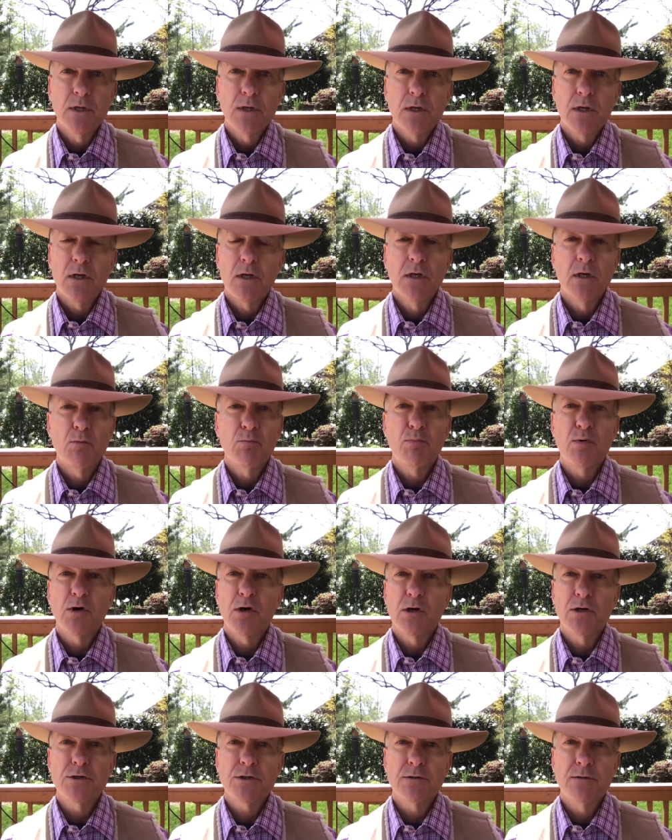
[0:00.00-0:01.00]

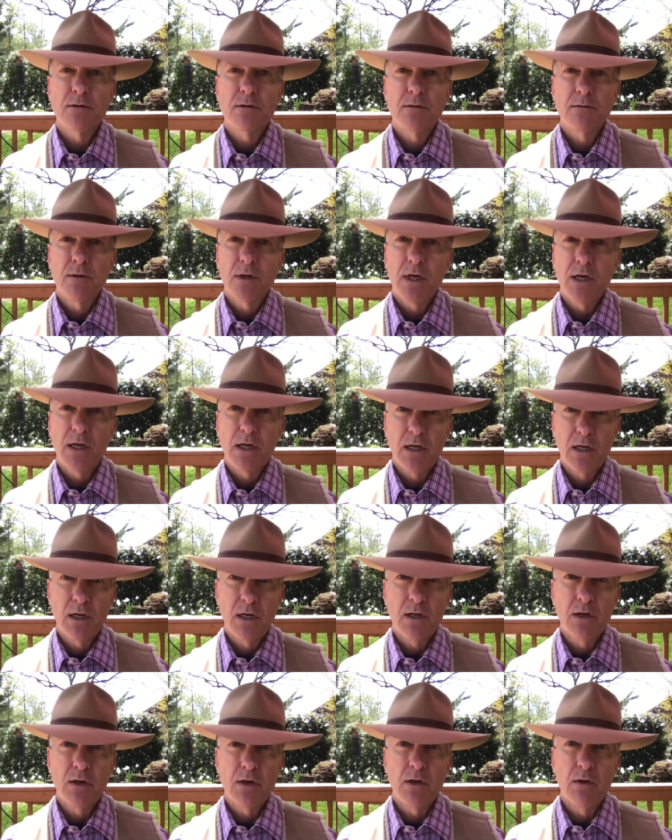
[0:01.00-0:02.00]
impartial,
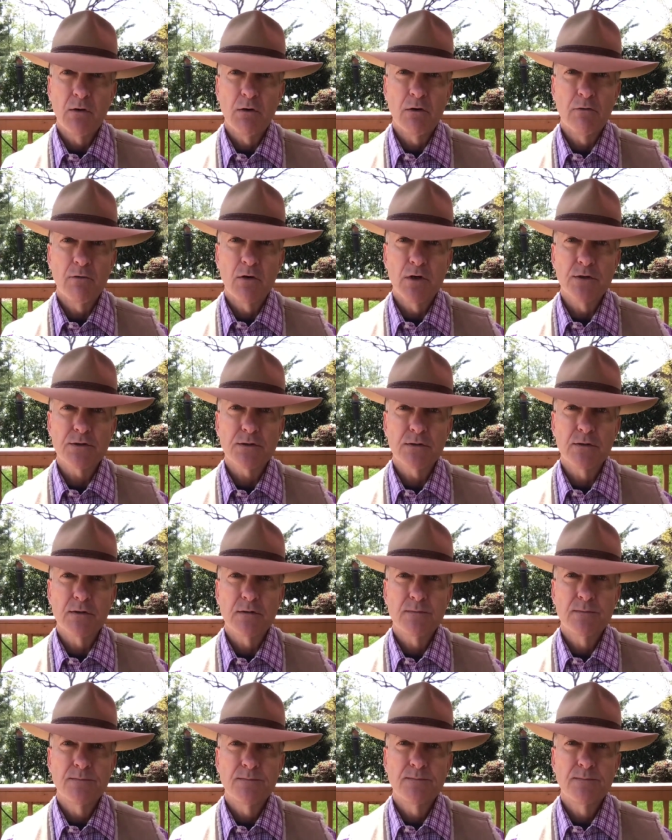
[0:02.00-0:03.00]
and universal.
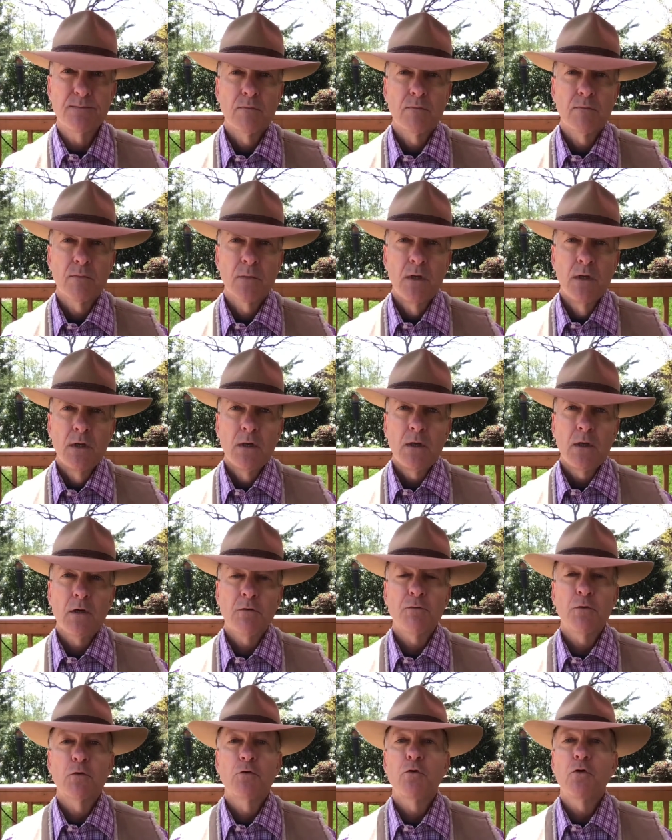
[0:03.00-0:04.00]

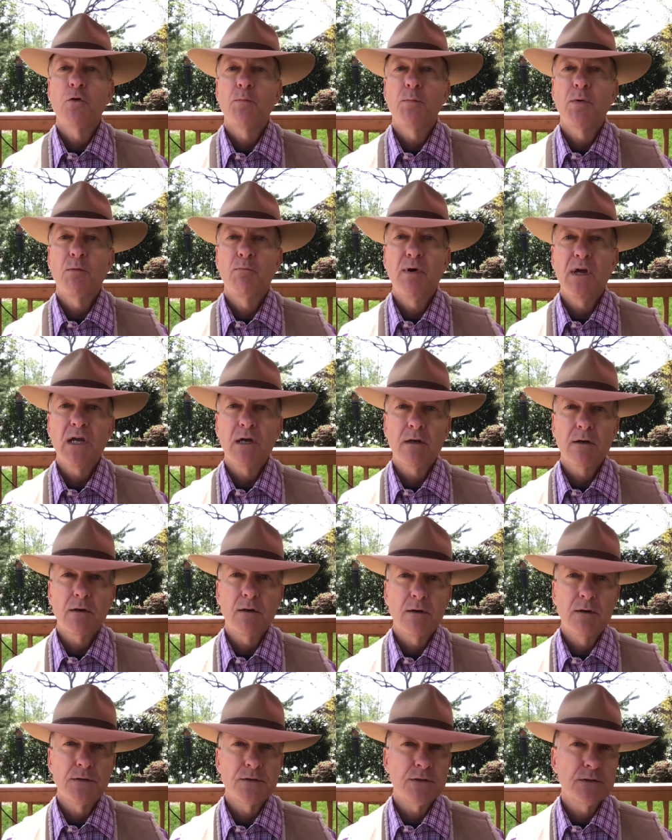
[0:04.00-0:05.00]
If a group
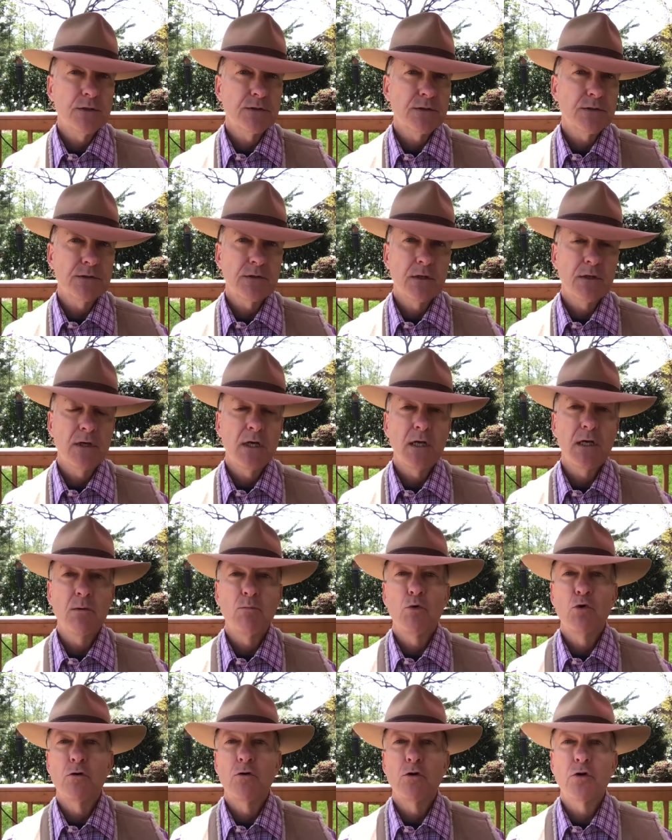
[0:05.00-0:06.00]
abandons its innate
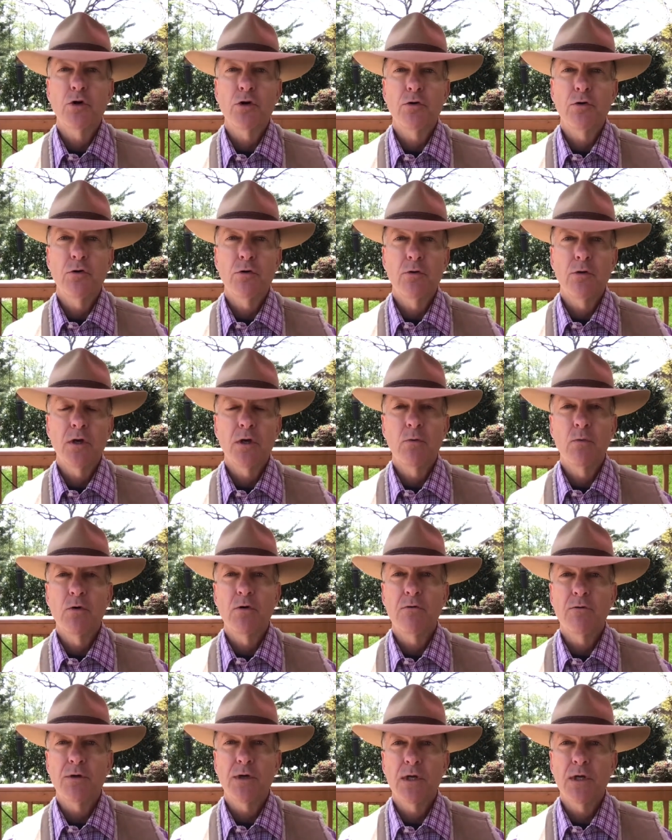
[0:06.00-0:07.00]
moral code, it
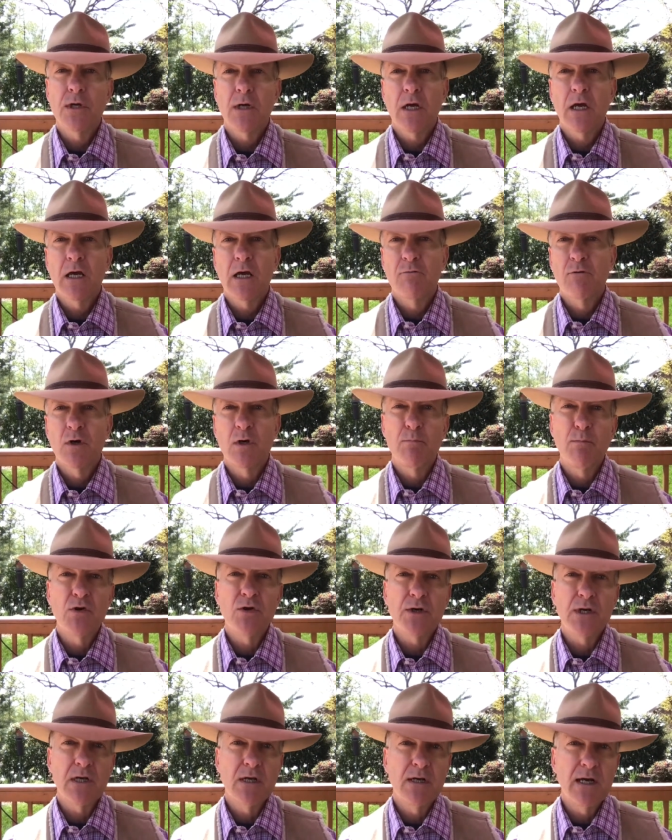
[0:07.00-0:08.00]
will
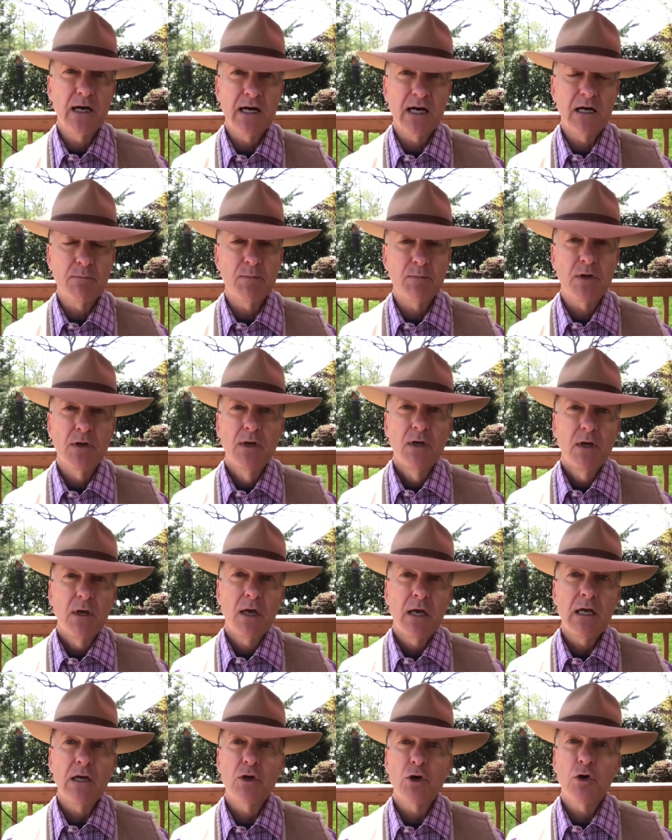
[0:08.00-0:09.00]
inevitably adopt
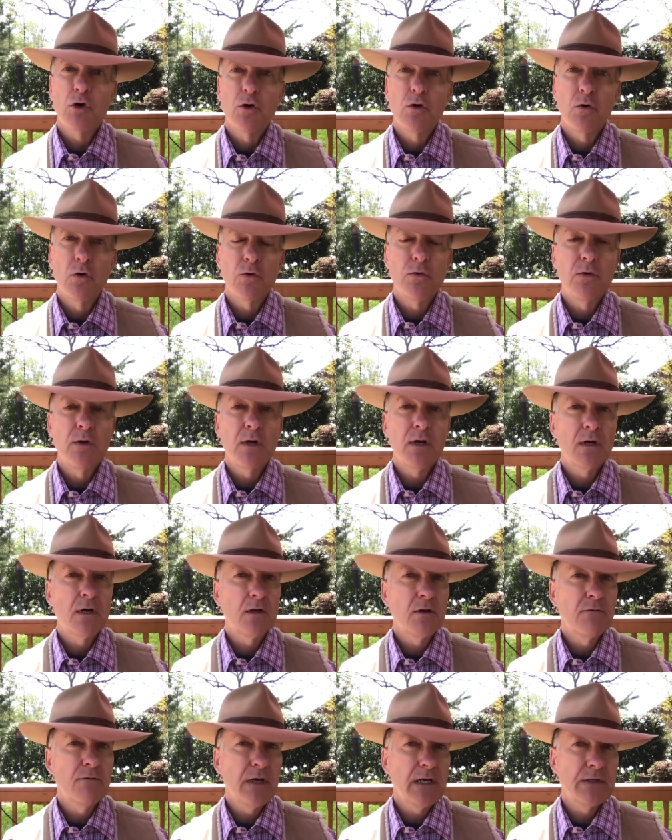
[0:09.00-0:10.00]
a code that
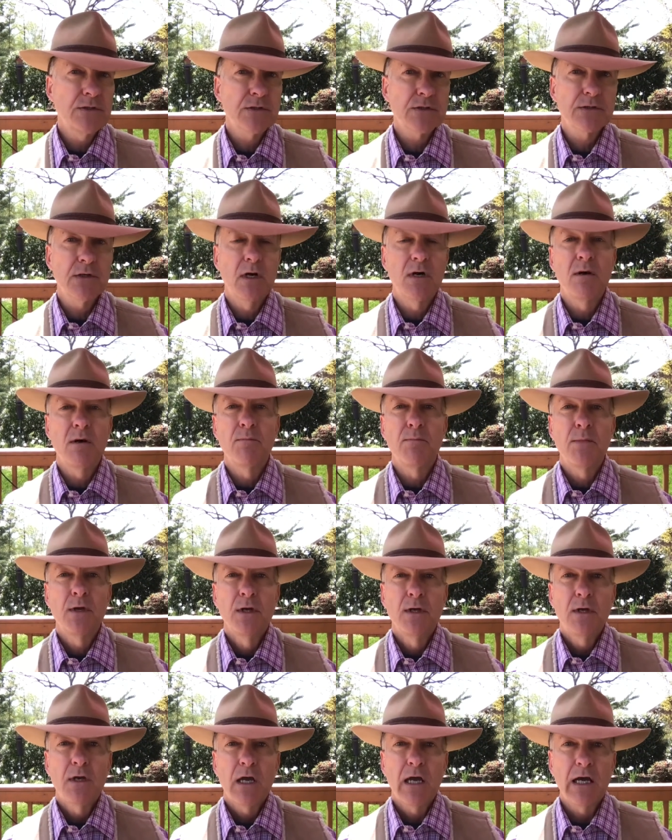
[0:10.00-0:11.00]
elevates some
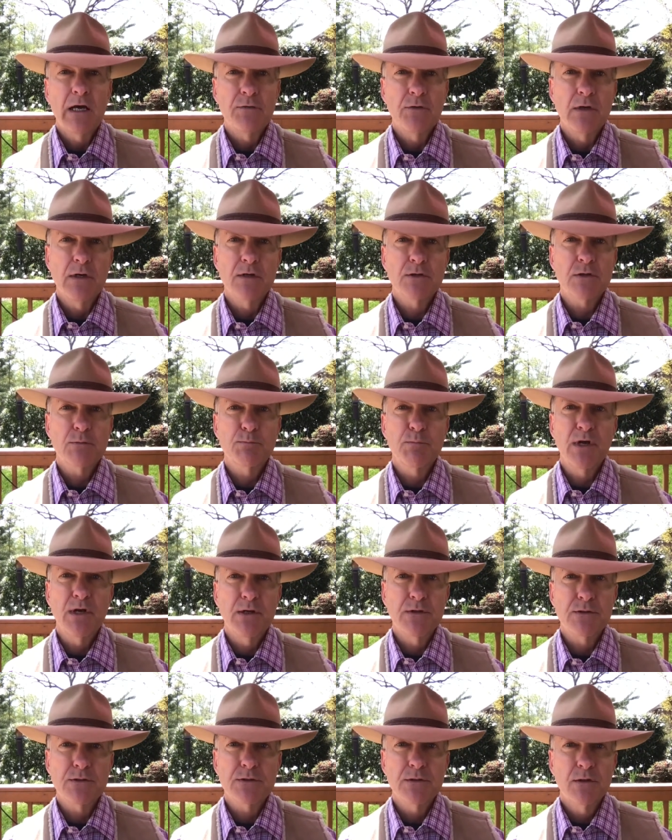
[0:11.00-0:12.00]
at the
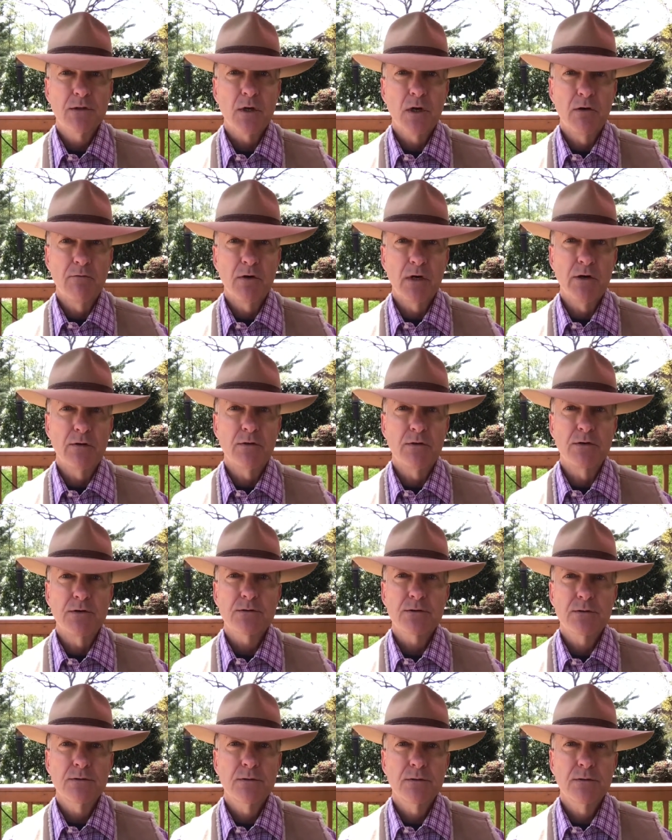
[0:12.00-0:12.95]
expense of others.